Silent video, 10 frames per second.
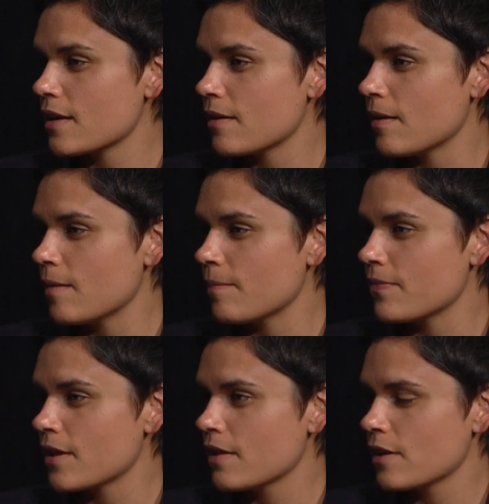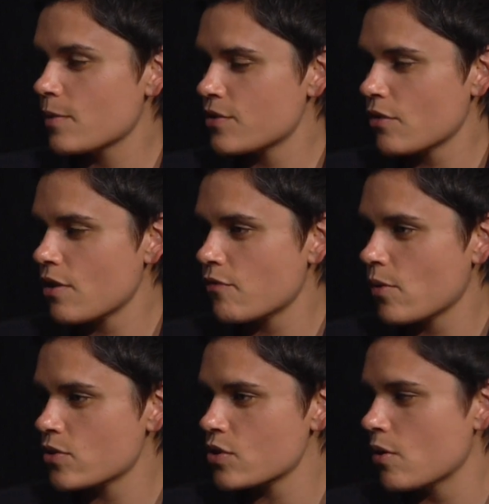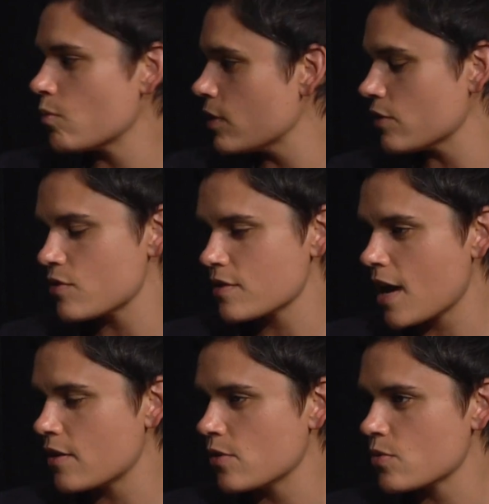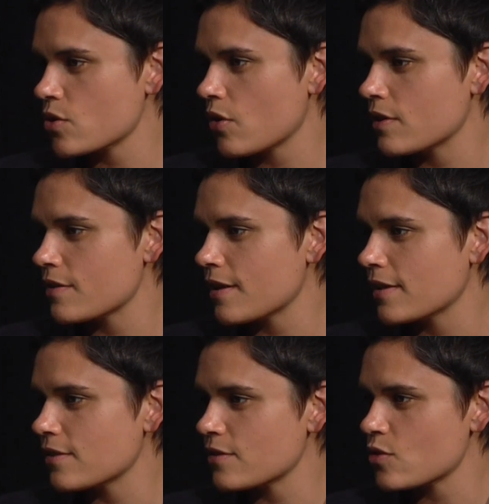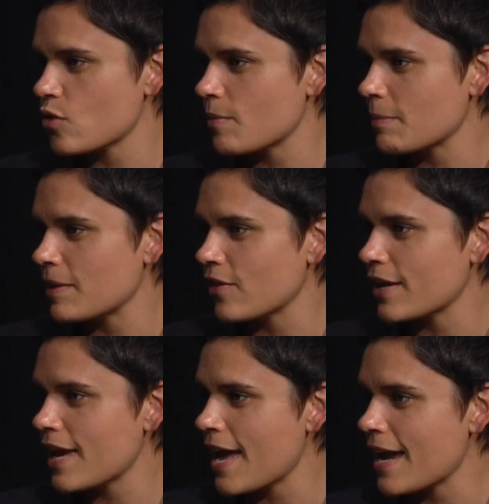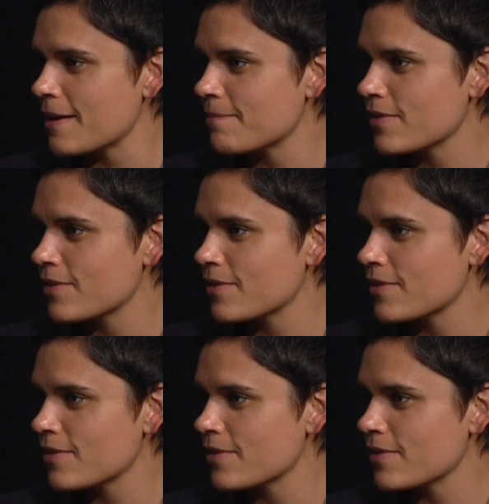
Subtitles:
Like we started off one show and Will just got a new shirt and he's like, does this shirt make me look gay?